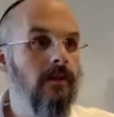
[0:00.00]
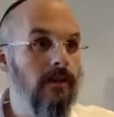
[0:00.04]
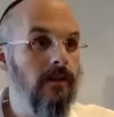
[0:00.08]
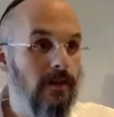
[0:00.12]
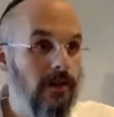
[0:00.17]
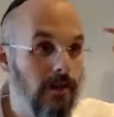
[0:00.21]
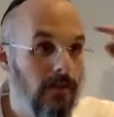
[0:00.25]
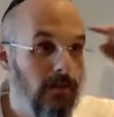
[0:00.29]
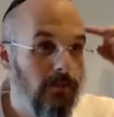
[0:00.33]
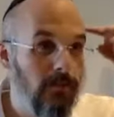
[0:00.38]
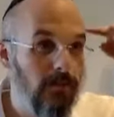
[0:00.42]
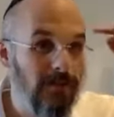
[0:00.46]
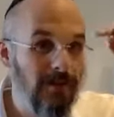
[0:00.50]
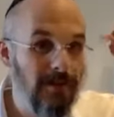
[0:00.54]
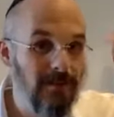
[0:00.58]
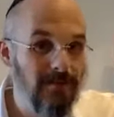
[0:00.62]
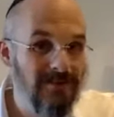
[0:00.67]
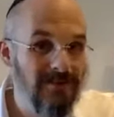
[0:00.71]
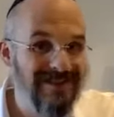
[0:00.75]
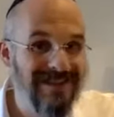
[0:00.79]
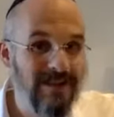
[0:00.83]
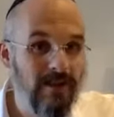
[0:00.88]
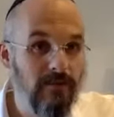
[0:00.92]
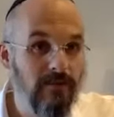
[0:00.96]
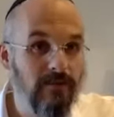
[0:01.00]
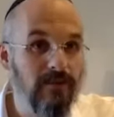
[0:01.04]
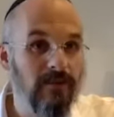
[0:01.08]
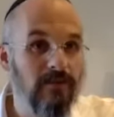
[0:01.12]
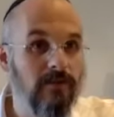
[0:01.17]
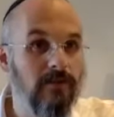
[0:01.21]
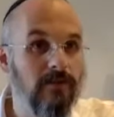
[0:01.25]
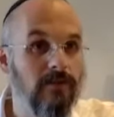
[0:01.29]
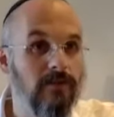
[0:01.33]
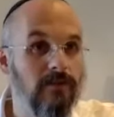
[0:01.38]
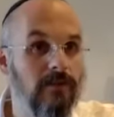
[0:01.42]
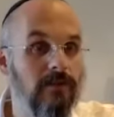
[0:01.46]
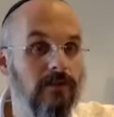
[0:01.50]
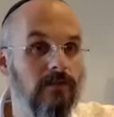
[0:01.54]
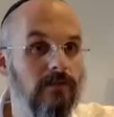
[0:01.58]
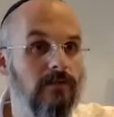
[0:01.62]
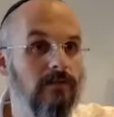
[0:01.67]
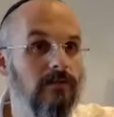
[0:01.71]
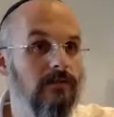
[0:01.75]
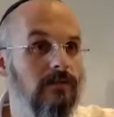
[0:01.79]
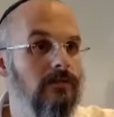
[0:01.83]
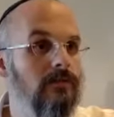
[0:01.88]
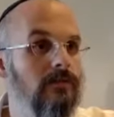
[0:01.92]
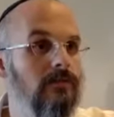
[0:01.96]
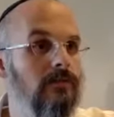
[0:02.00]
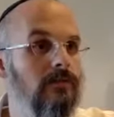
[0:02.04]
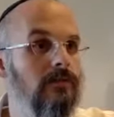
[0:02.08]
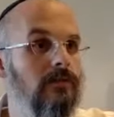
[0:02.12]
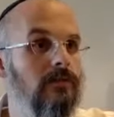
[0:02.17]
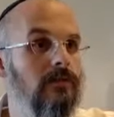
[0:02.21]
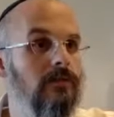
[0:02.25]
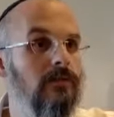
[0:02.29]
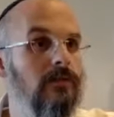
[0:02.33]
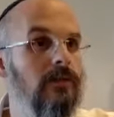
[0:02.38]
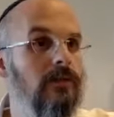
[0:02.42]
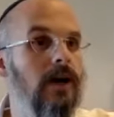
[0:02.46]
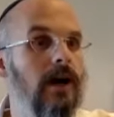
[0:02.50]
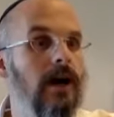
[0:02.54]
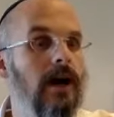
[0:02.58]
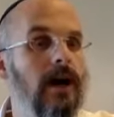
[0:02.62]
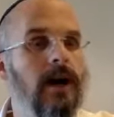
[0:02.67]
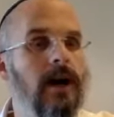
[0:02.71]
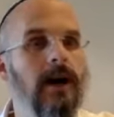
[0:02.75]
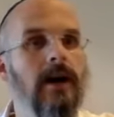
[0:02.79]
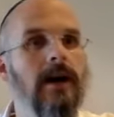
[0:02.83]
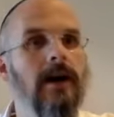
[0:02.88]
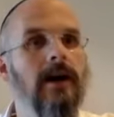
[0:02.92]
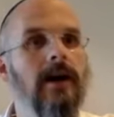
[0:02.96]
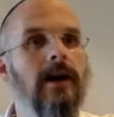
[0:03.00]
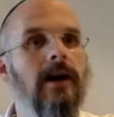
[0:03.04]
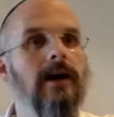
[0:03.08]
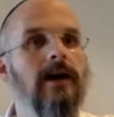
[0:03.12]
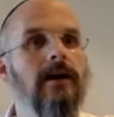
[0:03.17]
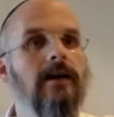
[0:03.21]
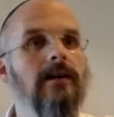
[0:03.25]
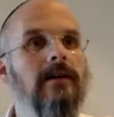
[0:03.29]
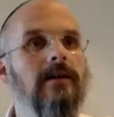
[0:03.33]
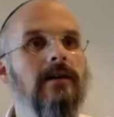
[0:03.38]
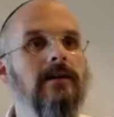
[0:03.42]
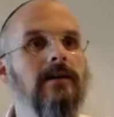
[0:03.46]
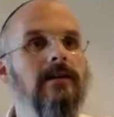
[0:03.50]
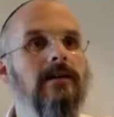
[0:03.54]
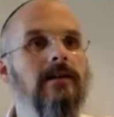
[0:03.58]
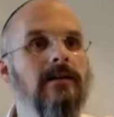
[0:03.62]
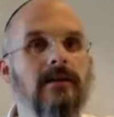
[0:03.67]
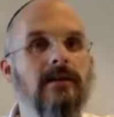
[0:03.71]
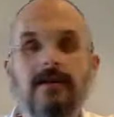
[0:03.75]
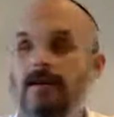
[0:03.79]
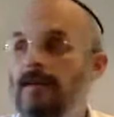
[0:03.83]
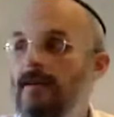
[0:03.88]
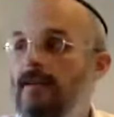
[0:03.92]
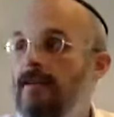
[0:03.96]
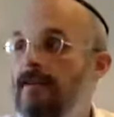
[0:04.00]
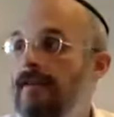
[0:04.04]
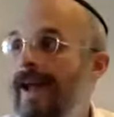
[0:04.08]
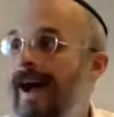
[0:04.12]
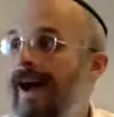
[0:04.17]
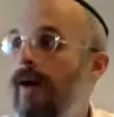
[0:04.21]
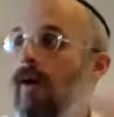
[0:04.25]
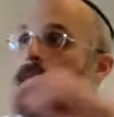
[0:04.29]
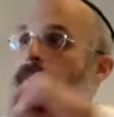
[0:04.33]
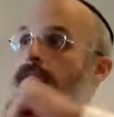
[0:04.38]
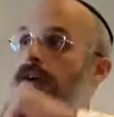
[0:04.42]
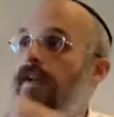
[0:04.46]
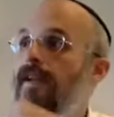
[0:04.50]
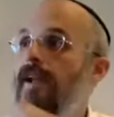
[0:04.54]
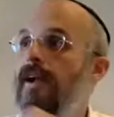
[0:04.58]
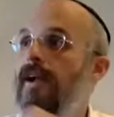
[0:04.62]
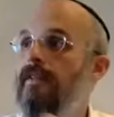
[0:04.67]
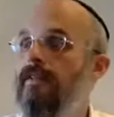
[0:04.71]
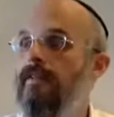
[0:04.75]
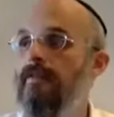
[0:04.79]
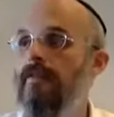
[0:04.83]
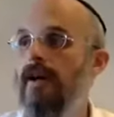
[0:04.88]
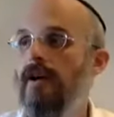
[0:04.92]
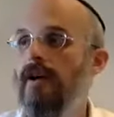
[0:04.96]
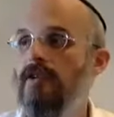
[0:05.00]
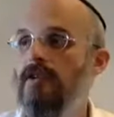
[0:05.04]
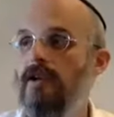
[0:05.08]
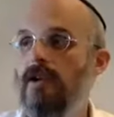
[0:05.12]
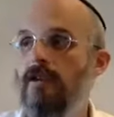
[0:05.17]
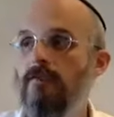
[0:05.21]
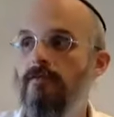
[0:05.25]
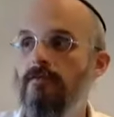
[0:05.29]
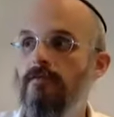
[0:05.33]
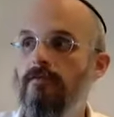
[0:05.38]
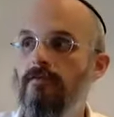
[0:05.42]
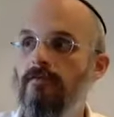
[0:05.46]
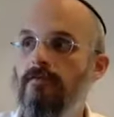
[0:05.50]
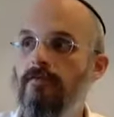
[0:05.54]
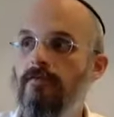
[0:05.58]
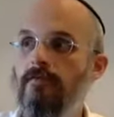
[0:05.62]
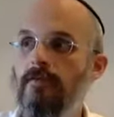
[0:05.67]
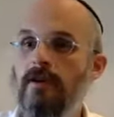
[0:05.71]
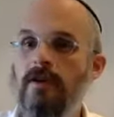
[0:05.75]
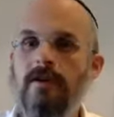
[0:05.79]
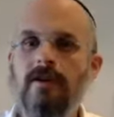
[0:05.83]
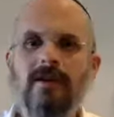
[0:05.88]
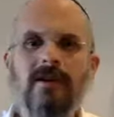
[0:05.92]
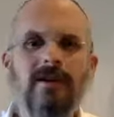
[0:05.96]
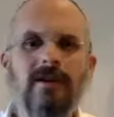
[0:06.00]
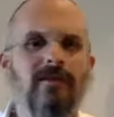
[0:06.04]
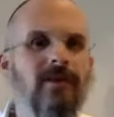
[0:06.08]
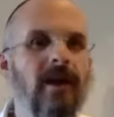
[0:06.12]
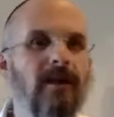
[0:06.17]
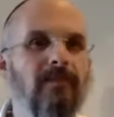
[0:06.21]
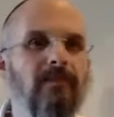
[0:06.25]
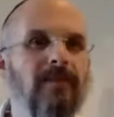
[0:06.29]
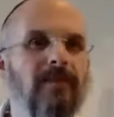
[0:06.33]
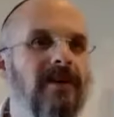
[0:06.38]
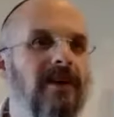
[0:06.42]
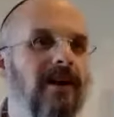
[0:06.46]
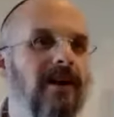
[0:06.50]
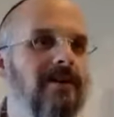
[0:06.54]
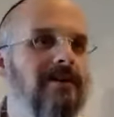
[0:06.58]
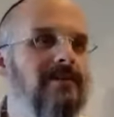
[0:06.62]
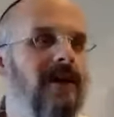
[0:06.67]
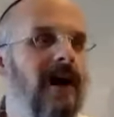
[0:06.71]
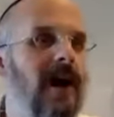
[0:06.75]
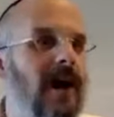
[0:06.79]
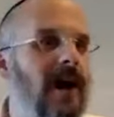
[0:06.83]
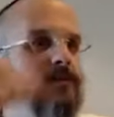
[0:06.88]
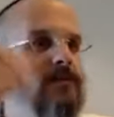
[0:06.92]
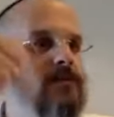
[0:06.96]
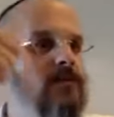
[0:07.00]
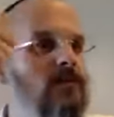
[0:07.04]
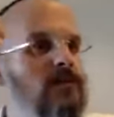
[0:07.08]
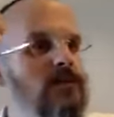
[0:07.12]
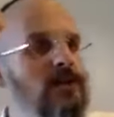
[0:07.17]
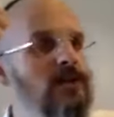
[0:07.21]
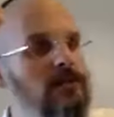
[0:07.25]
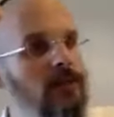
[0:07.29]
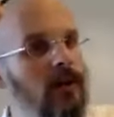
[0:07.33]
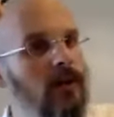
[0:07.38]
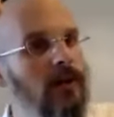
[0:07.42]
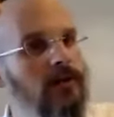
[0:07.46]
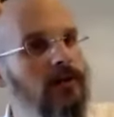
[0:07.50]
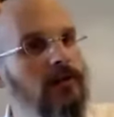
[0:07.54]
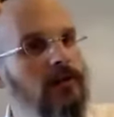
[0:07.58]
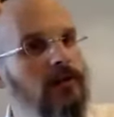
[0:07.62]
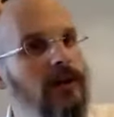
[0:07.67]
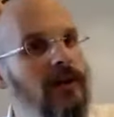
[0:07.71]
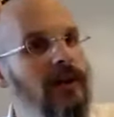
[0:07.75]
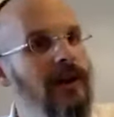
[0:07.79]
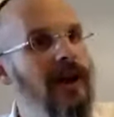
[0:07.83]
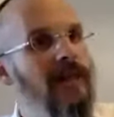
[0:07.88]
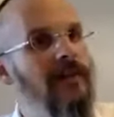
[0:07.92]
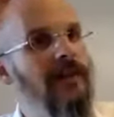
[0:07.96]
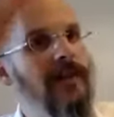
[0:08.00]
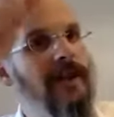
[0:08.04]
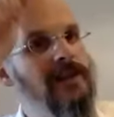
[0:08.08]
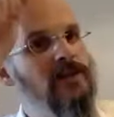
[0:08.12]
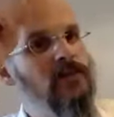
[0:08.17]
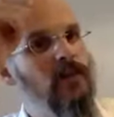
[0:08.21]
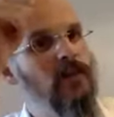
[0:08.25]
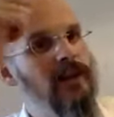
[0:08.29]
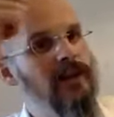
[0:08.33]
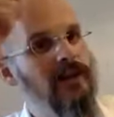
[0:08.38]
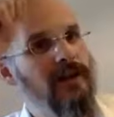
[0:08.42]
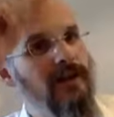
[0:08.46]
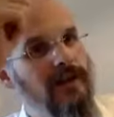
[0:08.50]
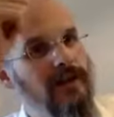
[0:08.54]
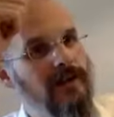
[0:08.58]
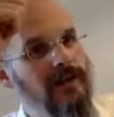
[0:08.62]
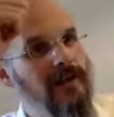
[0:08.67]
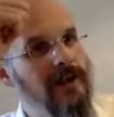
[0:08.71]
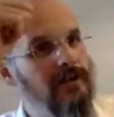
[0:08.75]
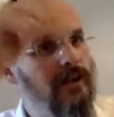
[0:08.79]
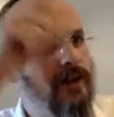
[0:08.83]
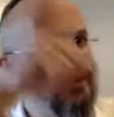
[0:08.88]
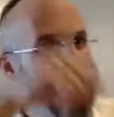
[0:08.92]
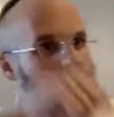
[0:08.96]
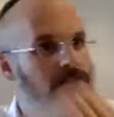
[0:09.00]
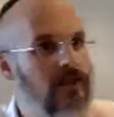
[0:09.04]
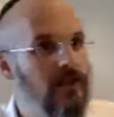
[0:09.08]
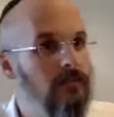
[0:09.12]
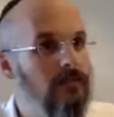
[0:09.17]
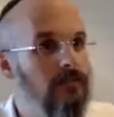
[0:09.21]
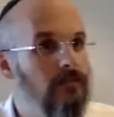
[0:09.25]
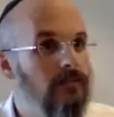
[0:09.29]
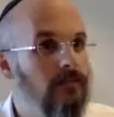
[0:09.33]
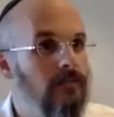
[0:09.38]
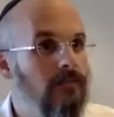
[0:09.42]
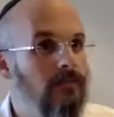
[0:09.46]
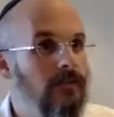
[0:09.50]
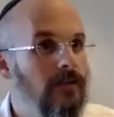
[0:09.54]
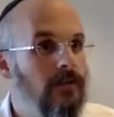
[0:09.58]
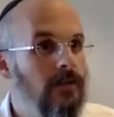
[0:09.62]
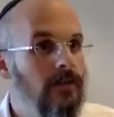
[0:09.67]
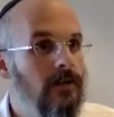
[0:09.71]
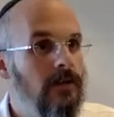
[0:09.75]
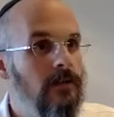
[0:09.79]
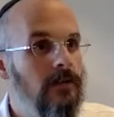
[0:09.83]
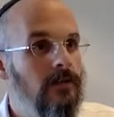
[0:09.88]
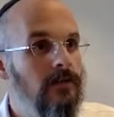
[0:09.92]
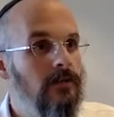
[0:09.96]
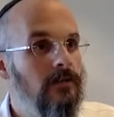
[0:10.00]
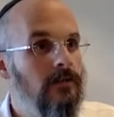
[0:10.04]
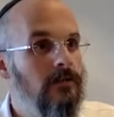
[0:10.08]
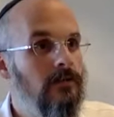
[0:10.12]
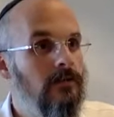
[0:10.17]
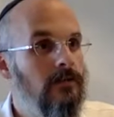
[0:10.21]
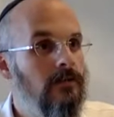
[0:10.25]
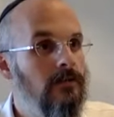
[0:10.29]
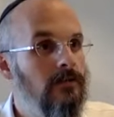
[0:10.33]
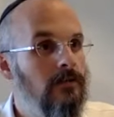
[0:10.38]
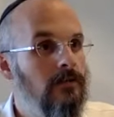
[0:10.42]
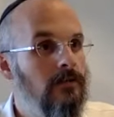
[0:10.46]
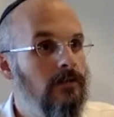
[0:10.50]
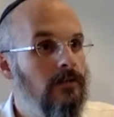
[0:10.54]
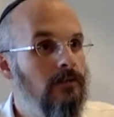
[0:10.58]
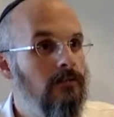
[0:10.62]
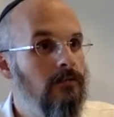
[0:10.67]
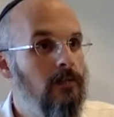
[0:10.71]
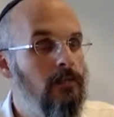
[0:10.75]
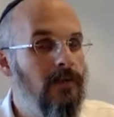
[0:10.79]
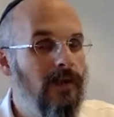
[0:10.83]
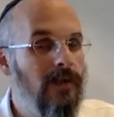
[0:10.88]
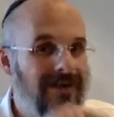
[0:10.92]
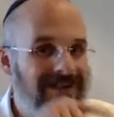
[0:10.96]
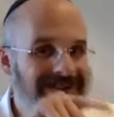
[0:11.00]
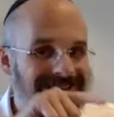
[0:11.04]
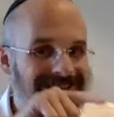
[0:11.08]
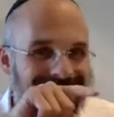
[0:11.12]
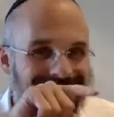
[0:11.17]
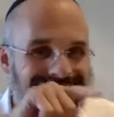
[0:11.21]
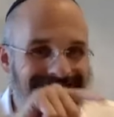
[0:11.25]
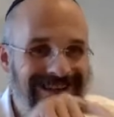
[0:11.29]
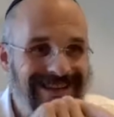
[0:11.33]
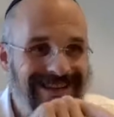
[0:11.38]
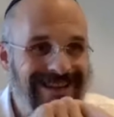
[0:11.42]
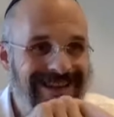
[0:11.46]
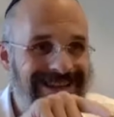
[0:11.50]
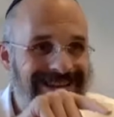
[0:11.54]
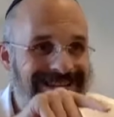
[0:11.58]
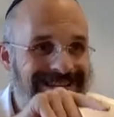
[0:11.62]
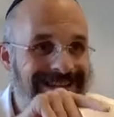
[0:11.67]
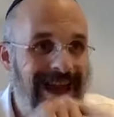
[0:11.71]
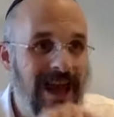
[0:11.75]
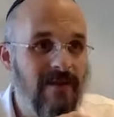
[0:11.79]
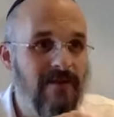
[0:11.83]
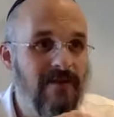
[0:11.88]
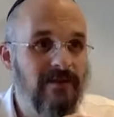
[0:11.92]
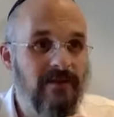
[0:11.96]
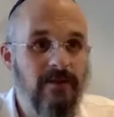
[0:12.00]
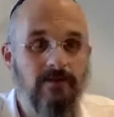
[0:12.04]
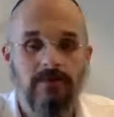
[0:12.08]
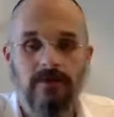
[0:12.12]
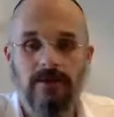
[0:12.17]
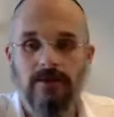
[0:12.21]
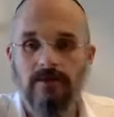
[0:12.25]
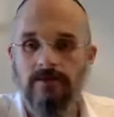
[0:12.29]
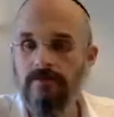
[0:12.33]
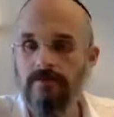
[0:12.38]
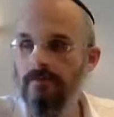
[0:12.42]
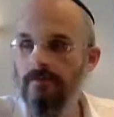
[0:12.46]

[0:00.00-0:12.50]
He put himself into it. Ah, now I'm connecting to Hashem. Not because I'm so smart and that's why I can connect to Hashem, but because He gave it to me.